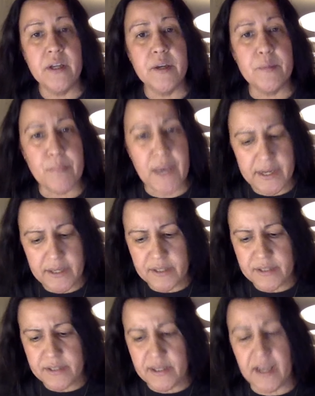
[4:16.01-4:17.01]

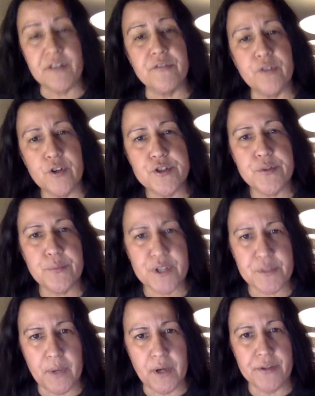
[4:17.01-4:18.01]
Medics and first
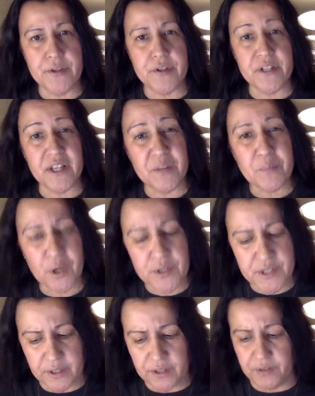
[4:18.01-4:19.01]
responders, in
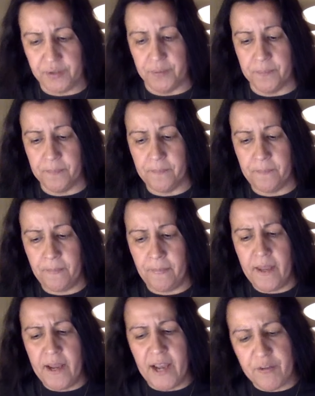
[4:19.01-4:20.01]
particular,
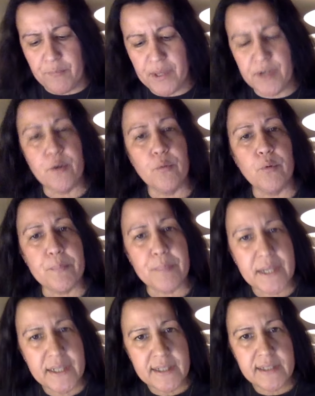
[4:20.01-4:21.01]
have been
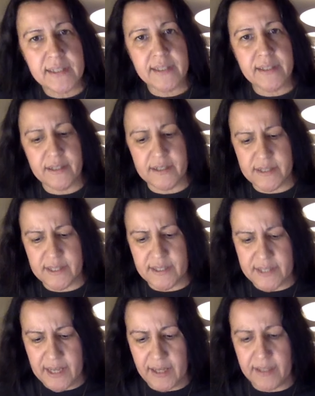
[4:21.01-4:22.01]
repeatedly
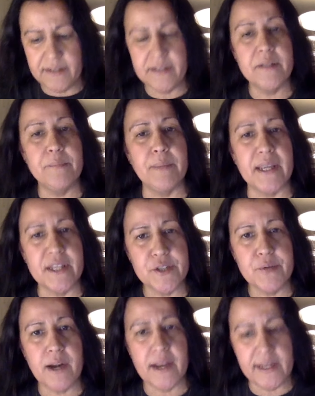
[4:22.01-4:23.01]
detained by
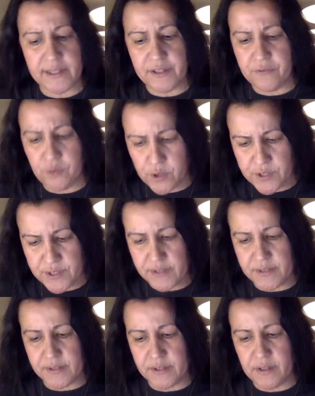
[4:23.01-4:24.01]
Israeli
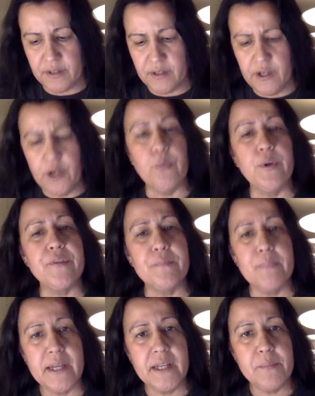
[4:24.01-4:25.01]
forces, with
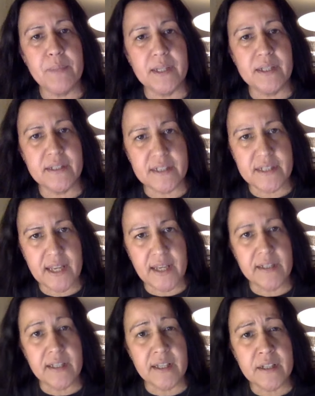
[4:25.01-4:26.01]
many being
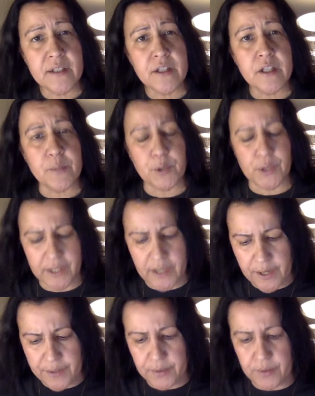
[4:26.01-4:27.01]
detained
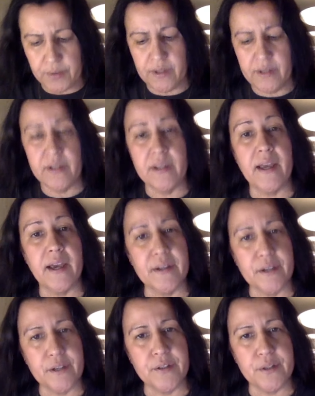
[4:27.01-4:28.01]
incommunicado at
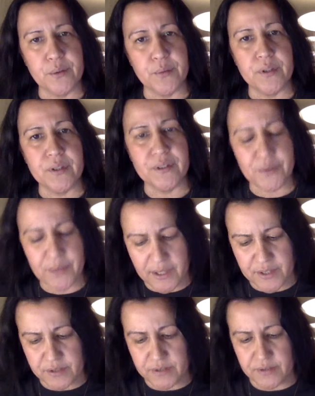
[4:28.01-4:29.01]
unknown
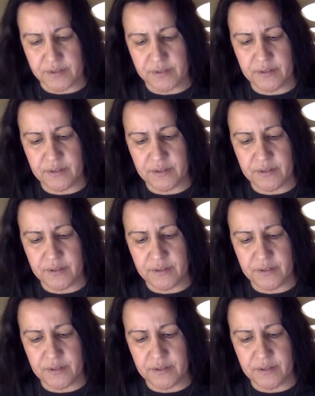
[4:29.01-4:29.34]
locations.